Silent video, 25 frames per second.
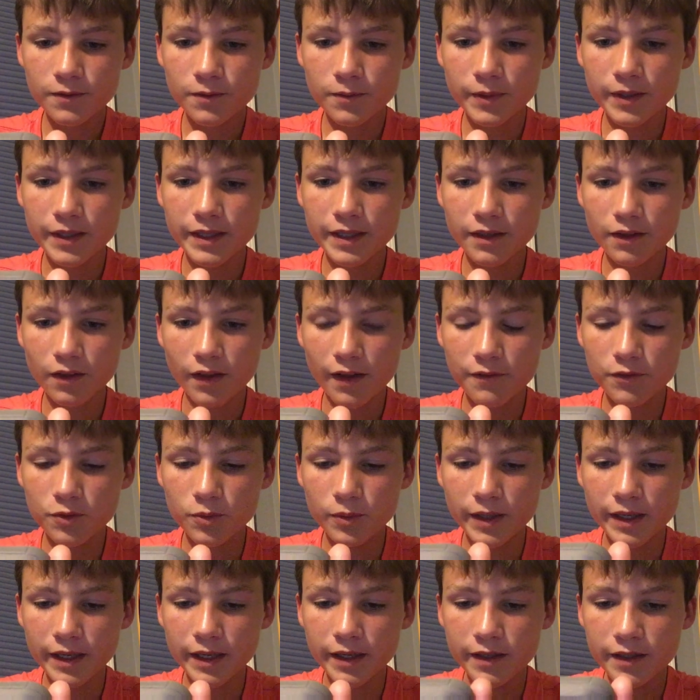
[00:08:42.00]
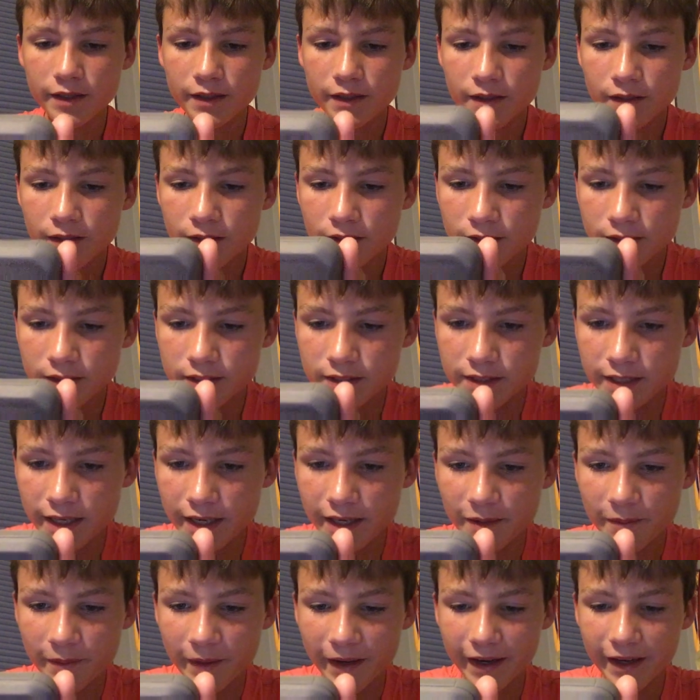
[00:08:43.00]
We need a left wing,
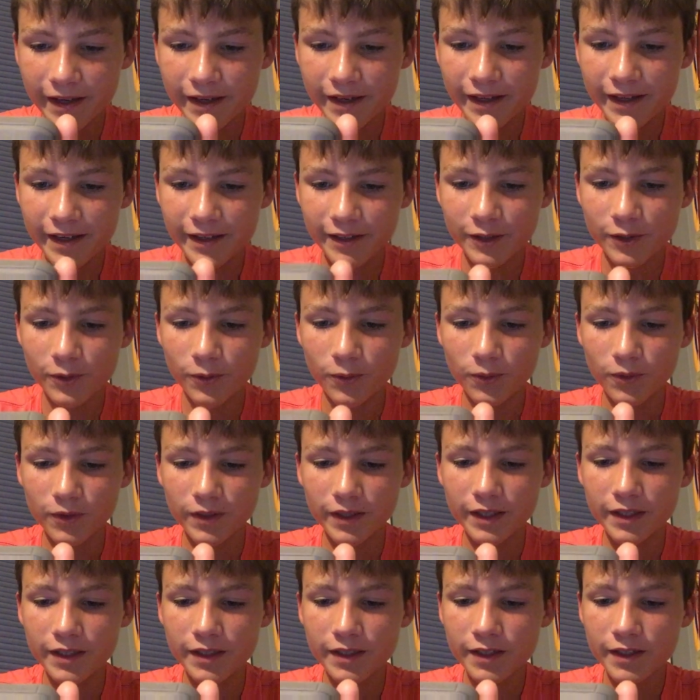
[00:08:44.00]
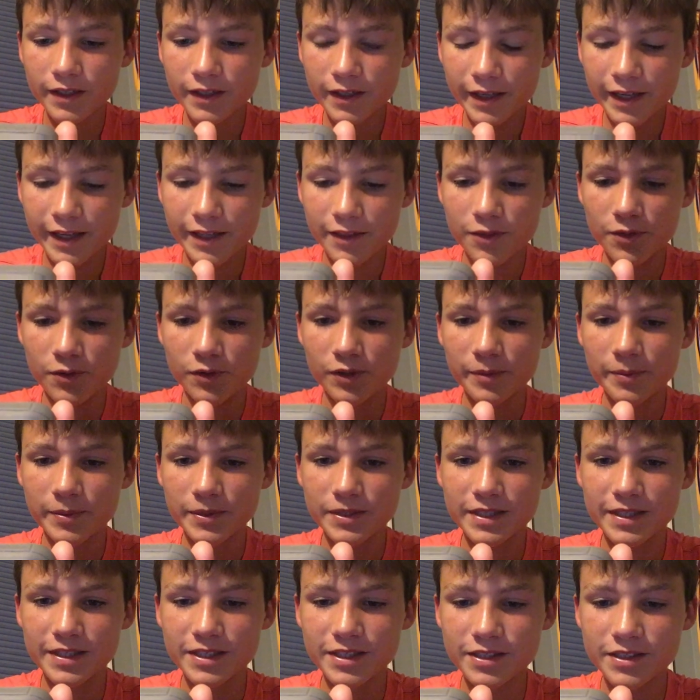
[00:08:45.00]
center back, and a goalie in three
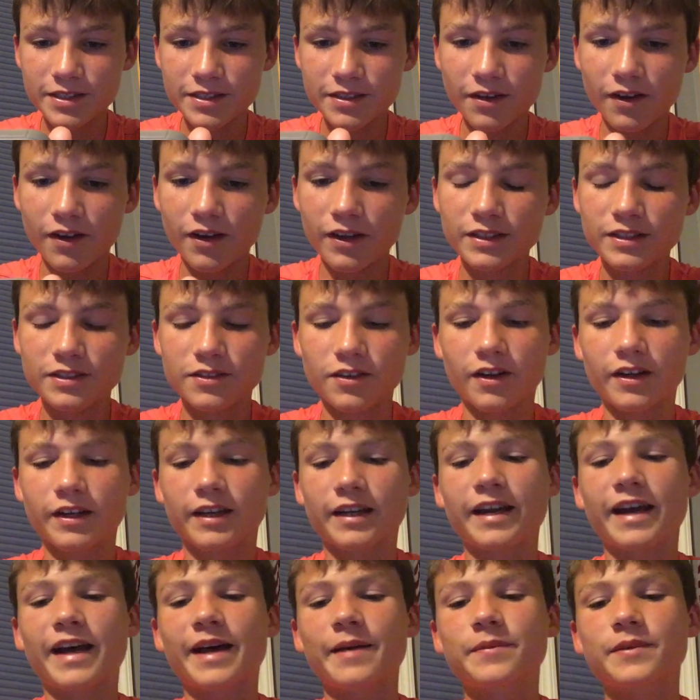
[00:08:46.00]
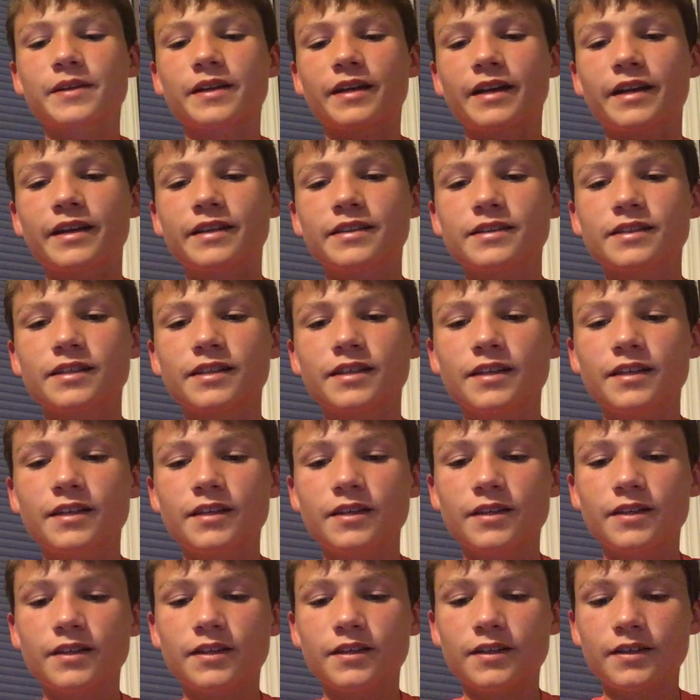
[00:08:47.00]
positions. Oh, it's not gonna happen, guys.
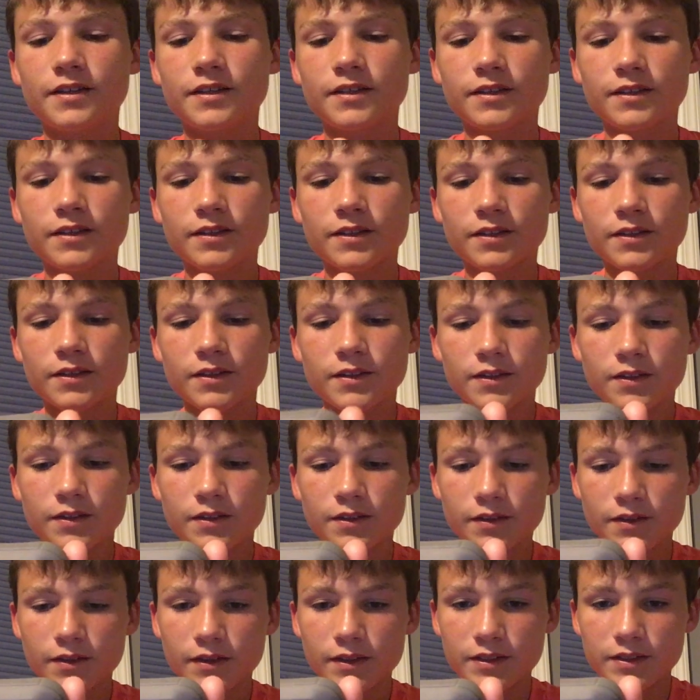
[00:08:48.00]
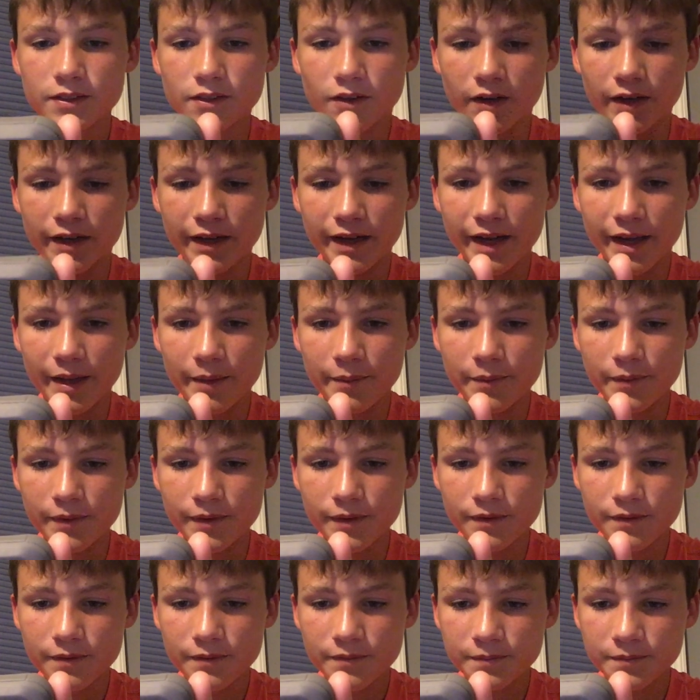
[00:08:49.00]
It's not gonna
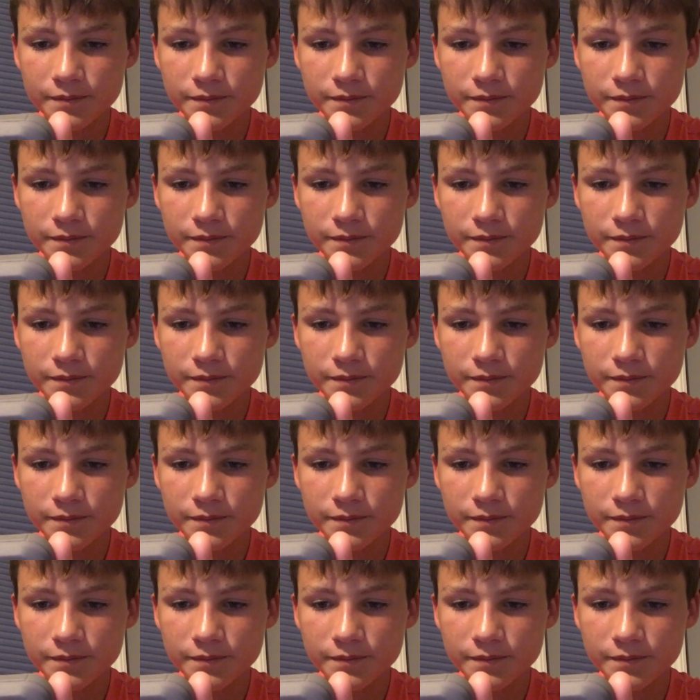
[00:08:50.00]
happen.